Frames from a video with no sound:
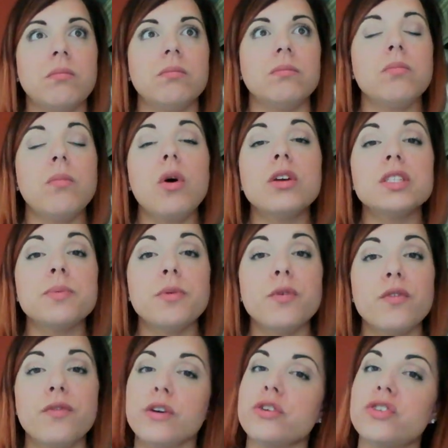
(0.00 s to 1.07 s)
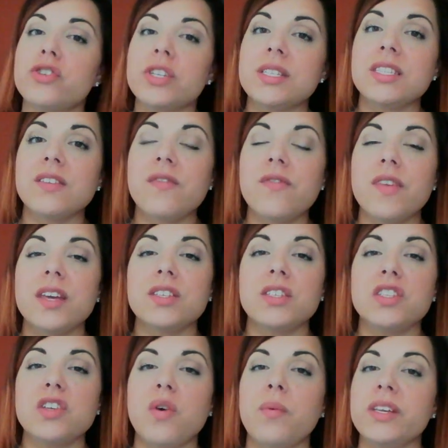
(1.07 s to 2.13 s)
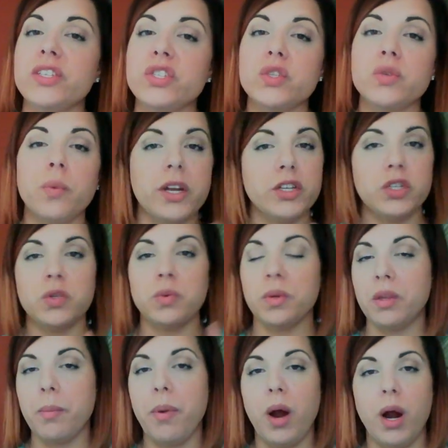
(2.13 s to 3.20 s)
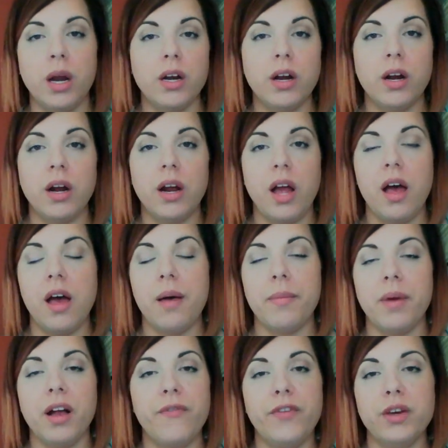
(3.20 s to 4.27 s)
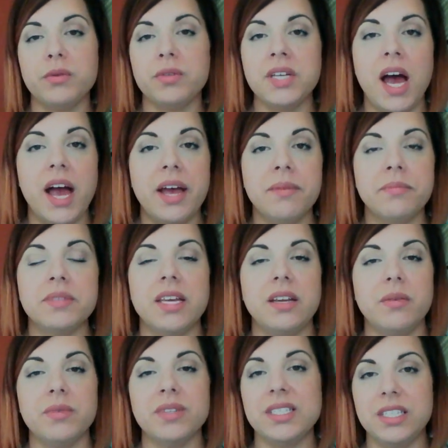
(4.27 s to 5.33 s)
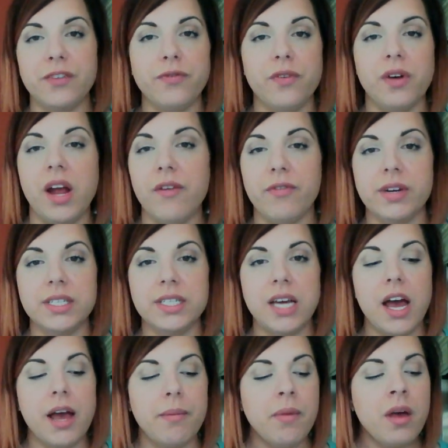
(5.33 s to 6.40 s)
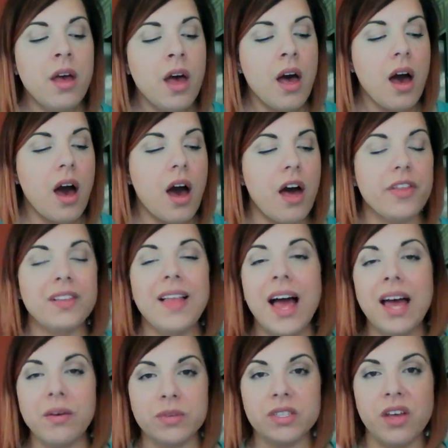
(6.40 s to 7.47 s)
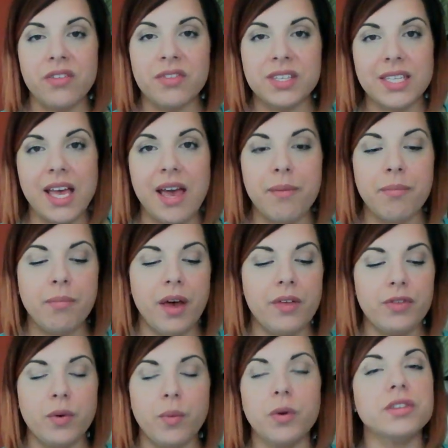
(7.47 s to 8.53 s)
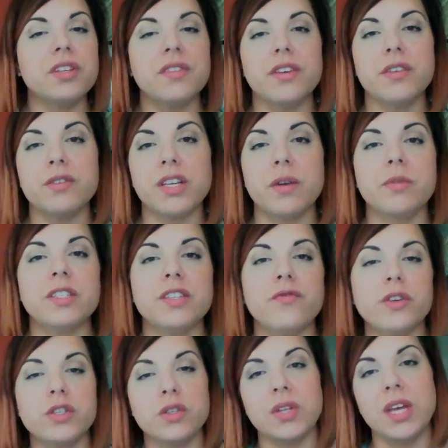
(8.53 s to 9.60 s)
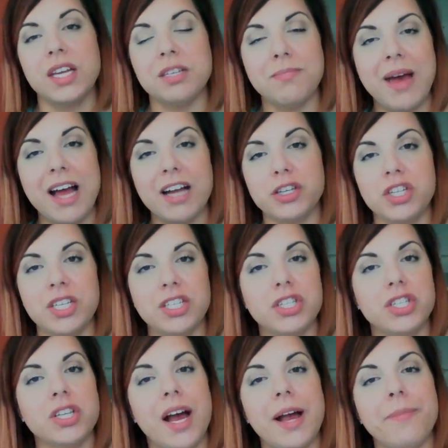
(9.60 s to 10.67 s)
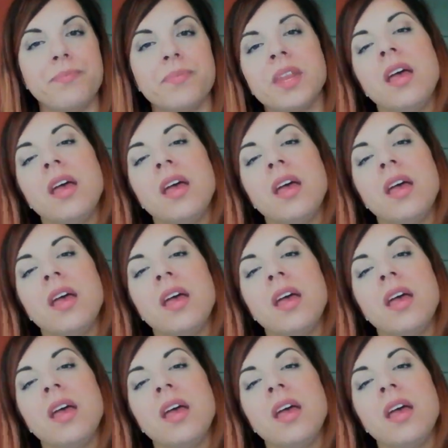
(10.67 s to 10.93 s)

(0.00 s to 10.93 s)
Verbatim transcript: multiple versions of this, so we switched with the partner um, a few times, and it was different every time. Uh, the Latin was all the same, but the words on the other side were different, so they had to match each time